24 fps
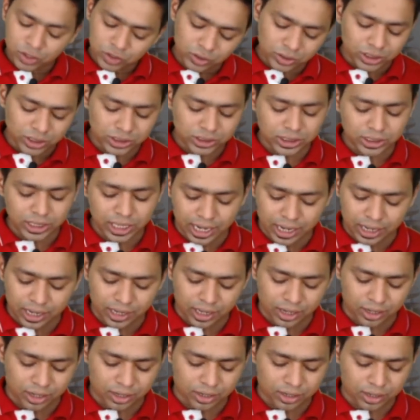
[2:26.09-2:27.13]
So this is
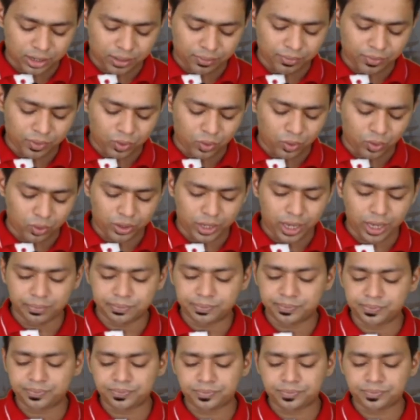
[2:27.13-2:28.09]
Indian income. Okay.